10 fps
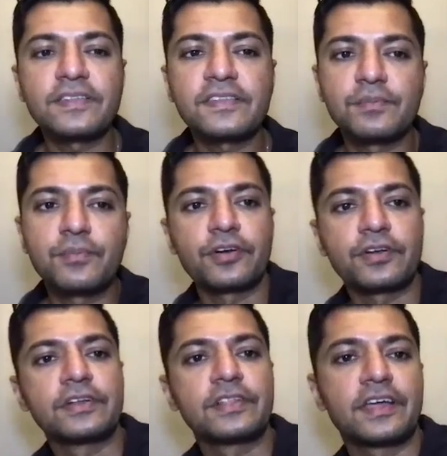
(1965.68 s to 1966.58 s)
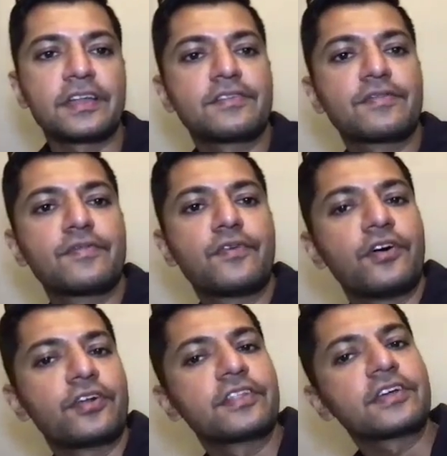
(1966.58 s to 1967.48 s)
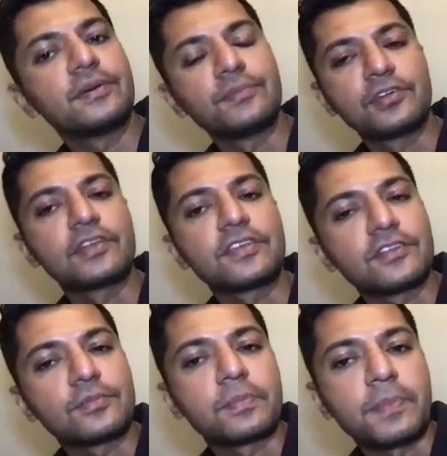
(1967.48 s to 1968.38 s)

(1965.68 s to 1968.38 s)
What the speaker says: it important that for the community to